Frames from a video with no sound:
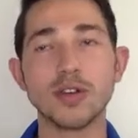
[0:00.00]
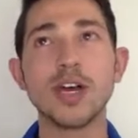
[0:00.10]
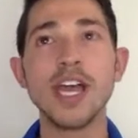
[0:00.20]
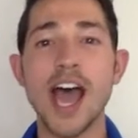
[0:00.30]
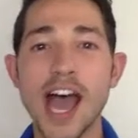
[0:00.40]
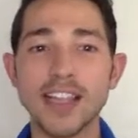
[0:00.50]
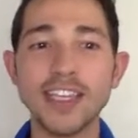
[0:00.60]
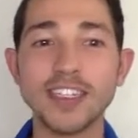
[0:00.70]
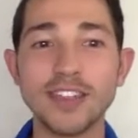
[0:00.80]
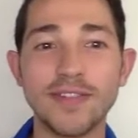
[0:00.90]
So I
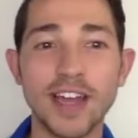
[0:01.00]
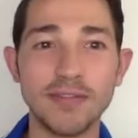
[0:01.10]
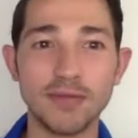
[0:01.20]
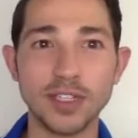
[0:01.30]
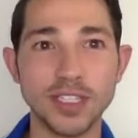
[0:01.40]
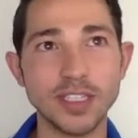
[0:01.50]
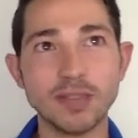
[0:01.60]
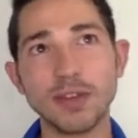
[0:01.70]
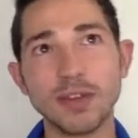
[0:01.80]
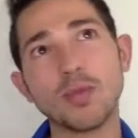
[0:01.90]
like to define
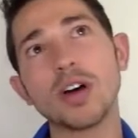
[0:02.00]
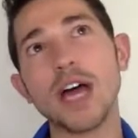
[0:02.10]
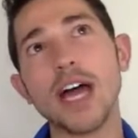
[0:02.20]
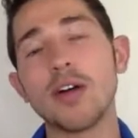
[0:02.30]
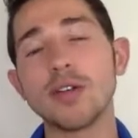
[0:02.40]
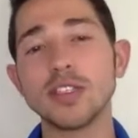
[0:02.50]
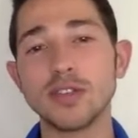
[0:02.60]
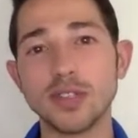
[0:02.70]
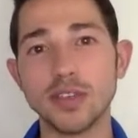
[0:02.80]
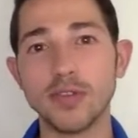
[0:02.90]
voices. Well, I always
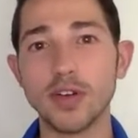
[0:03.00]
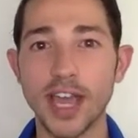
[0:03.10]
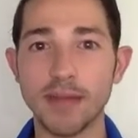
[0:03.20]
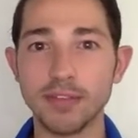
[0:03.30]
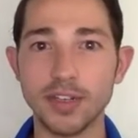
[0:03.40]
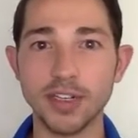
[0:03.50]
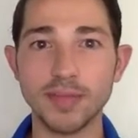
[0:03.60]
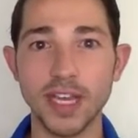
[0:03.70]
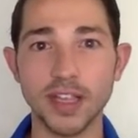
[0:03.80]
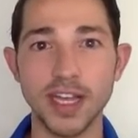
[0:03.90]
use the vocabulary
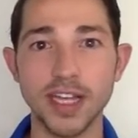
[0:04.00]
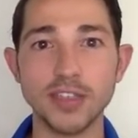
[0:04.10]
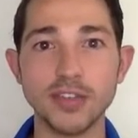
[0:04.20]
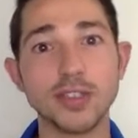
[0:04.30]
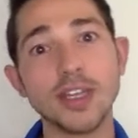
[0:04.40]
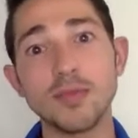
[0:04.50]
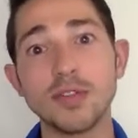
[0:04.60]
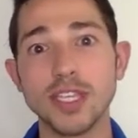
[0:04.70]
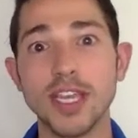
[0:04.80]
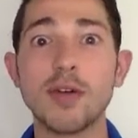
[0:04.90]
my clients use. Some will
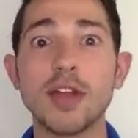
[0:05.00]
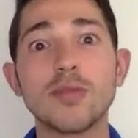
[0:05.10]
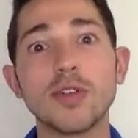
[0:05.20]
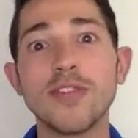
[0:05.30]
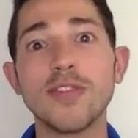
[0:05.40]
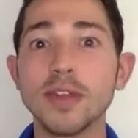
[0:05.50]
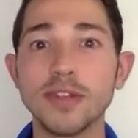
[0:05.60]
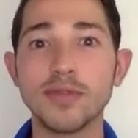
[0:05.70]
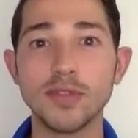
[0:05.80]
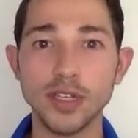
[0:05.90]
say I want a more
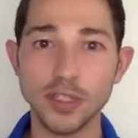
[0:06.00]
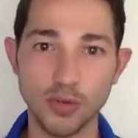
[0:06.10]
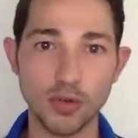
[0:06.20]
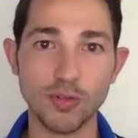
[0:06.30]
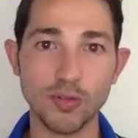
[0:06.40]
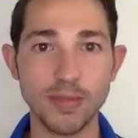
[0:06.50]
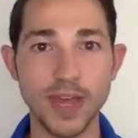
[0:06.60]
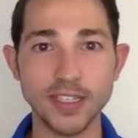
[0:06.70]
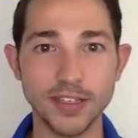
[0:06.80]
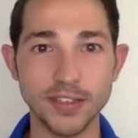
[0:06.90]
feminine voice or a more
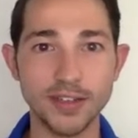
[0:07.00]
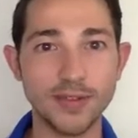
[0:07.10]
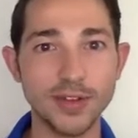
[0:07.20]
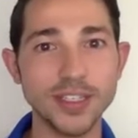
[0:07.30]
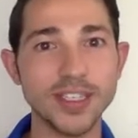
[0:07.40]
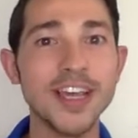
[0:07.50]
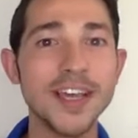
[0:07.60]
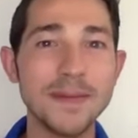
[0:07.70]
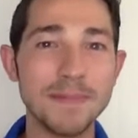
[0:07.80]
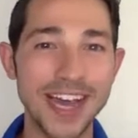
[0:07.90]
masculine voice,
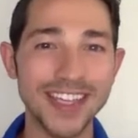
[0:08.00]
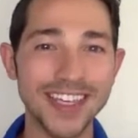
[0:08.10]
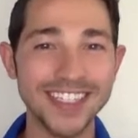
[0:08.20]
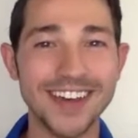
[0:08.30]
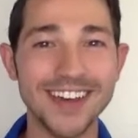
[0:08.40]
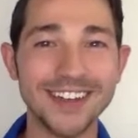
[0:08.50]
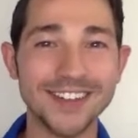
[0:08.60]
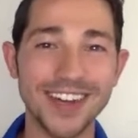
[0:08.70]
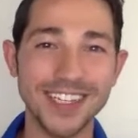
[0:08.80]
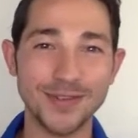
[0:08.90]
but I like to
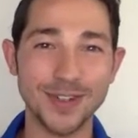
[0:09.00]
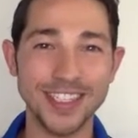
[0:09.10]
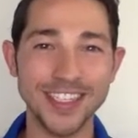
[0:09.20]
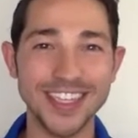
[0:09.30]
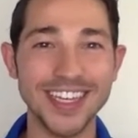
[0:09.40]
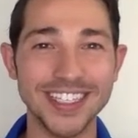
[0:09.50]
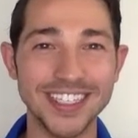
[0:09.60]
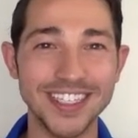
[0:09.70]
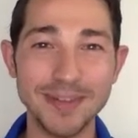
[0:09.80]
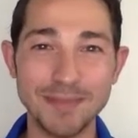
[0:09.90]
characterize voices as
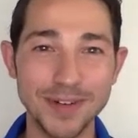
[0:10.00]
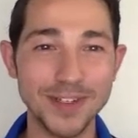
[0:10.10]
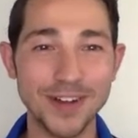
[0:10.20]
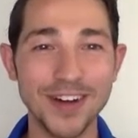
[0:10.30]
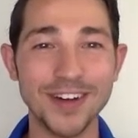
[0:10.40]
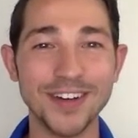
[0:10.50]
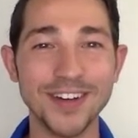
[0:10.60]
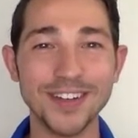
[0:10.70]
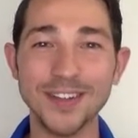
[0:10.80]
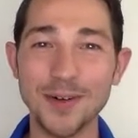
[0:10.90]
deeper,
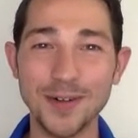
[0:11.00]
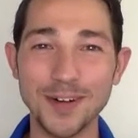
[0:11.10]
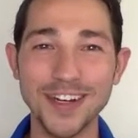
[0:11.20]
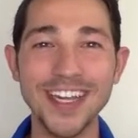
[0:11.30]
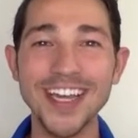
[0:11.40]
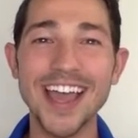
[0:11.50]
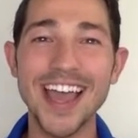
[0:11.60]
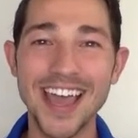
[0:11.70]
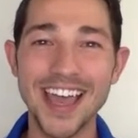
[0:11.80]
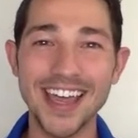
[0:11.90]
darker, lower,
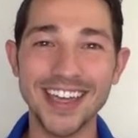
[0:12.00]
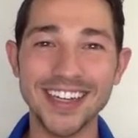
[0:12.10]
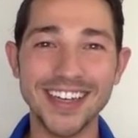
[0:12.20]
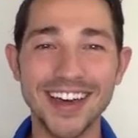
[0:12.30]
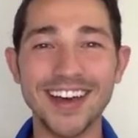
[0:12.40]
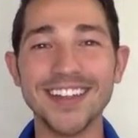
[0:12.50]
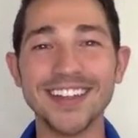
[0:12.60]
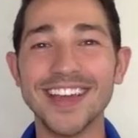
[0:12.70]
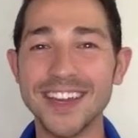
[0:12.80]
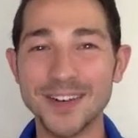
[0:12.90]
and
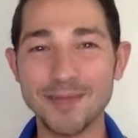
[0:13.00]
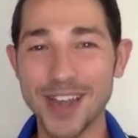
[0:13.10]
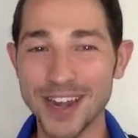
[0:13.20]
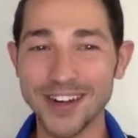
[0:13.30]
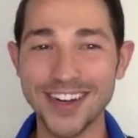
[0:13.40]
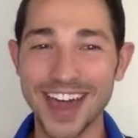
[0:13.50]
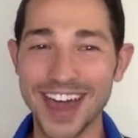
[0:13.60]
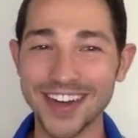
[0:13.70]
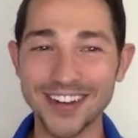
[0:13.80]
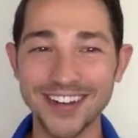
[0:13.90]
lighter, brighter, and
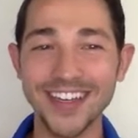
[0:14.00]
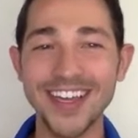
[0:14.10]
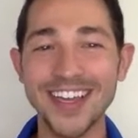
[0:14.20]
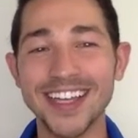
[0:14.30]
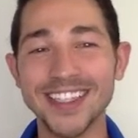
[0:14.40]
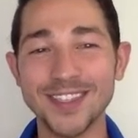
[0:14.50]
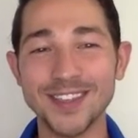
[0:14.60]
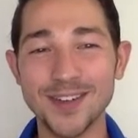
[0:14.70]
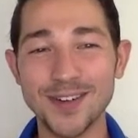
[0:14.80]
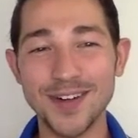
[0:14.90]
higher. And
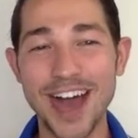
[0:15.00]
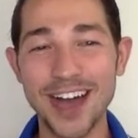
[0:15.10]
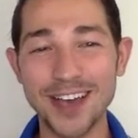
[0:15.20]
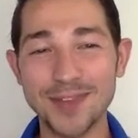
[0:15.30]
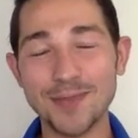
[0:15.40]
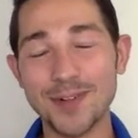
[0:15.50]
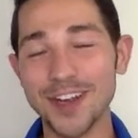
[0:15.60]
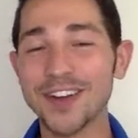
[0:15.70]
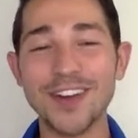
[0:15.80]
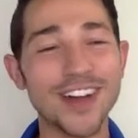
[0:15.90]
so I work
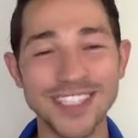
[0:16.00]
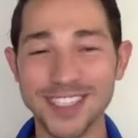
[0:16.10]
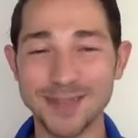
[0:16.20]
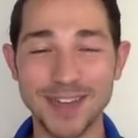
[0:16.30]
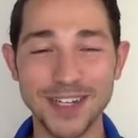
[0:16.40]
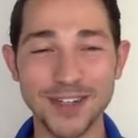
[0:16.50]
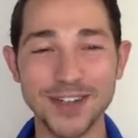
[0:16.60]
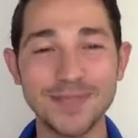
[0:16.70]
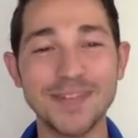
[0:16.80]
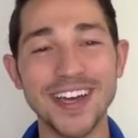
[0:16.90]
across the
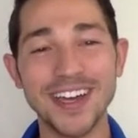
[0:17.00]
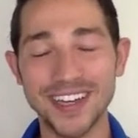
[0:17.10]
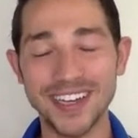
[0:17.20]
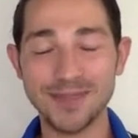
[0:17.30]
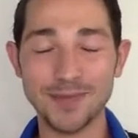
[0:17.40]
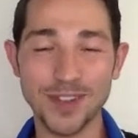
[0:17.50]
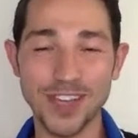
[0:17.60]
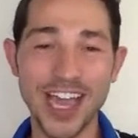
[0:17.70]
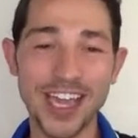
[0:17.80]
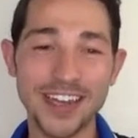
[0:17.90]
spectrum and will
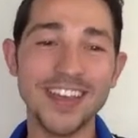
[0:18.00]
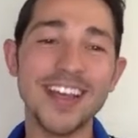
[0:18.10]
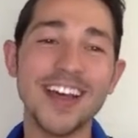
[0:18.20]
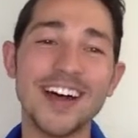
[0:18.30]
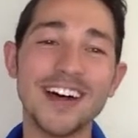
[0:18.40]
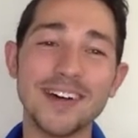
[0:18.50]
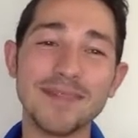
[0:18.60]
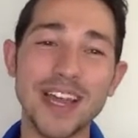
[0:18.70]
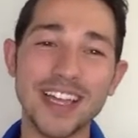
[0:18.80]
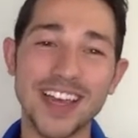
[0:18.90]
guide
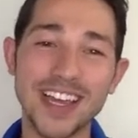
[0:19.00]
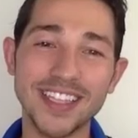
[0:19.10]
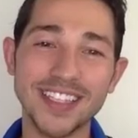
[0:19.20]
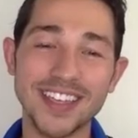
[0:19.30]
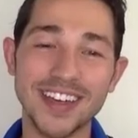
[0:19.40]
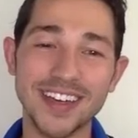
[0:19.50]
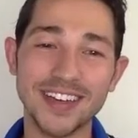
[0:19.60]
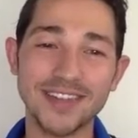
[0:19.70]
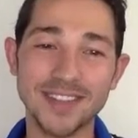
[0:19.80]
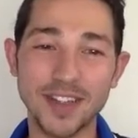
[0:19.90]
my clients
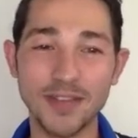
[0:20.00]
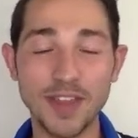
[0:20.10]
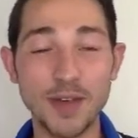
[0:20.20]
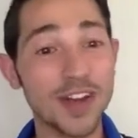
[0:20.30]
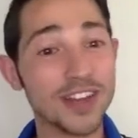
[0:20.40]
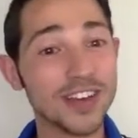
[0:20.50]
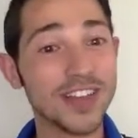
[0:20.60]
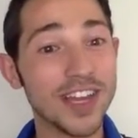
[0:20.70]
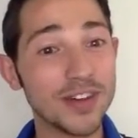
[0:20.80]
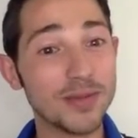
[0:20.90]
on if they want a
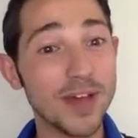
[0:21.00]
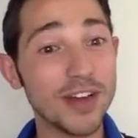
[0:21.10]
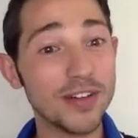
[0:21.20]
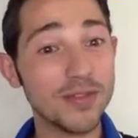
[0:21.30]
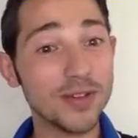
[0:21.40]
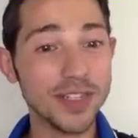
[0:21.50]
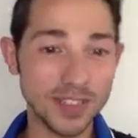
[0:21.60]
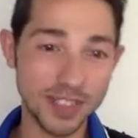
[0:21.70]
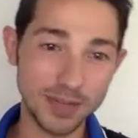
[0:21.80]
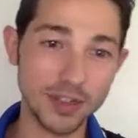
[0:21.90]
lighter, brighter
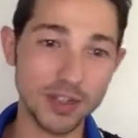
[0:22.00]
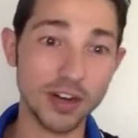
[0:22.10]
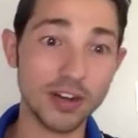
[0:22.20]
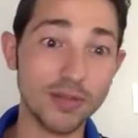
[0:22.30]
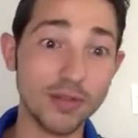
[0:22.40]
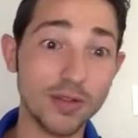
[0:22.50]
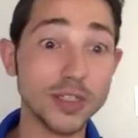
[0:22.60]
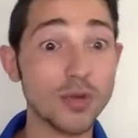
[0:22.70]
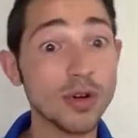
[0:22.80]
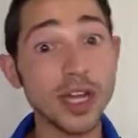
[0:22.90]
voice, deeper, darker
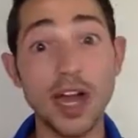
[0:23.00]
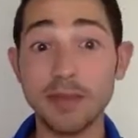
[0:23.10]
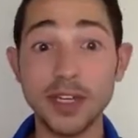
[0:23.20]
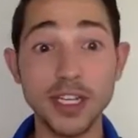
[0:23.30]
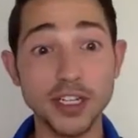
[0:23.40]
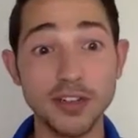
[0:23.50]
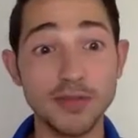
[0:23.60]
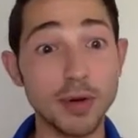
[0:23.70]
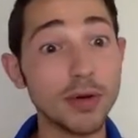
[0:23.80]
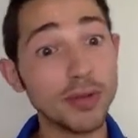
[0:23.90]
voice, or a combination
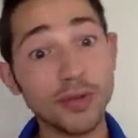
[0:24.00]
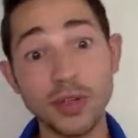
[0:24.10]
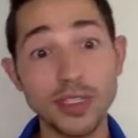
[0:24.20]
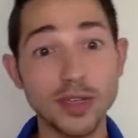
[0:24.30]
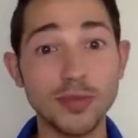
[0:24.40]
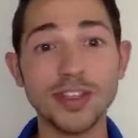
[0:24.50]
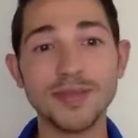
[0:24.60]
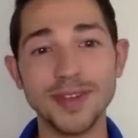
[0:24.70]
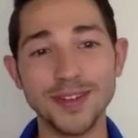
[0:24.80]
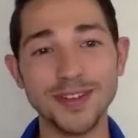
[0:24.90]
of both, or somewhere in the
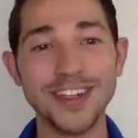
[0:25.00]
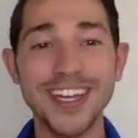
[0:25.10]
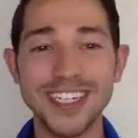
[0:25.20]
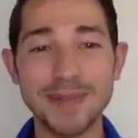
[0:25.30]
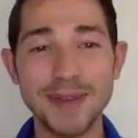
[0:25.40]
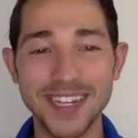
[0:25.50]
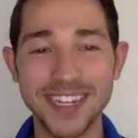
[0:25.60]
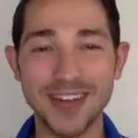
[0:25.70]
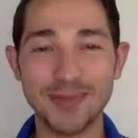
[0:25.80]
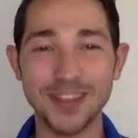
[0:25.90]
middle,
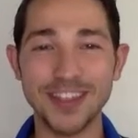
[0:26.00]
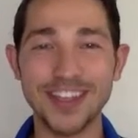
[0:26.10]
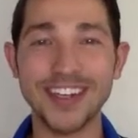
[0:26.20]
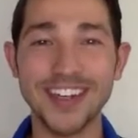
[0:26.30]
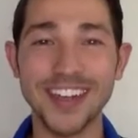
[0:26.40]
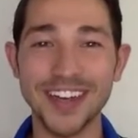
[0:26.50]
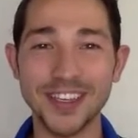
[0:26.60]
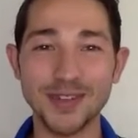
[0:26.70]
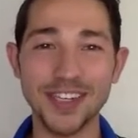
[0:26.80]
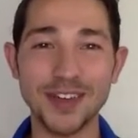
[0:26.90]
depending on what their
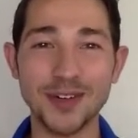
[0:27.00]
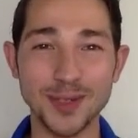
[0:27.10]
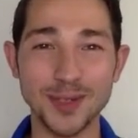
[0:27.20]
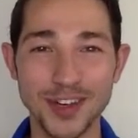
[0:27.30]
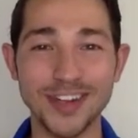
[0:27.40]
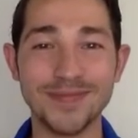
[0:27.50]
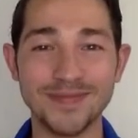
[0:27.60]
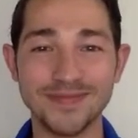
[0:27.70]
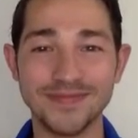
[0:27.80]
unique goals are.